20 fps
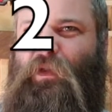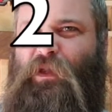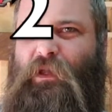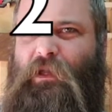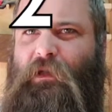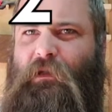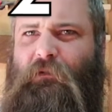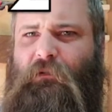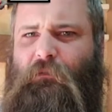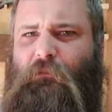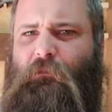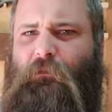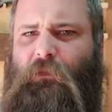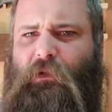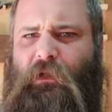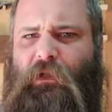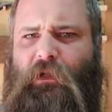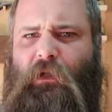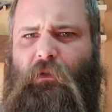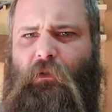you
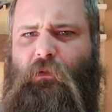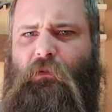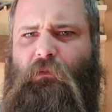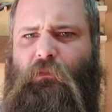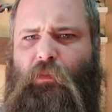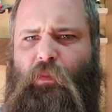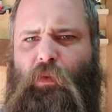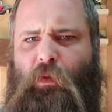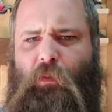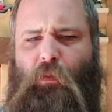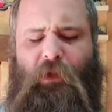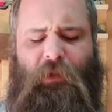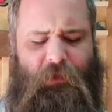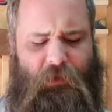you know when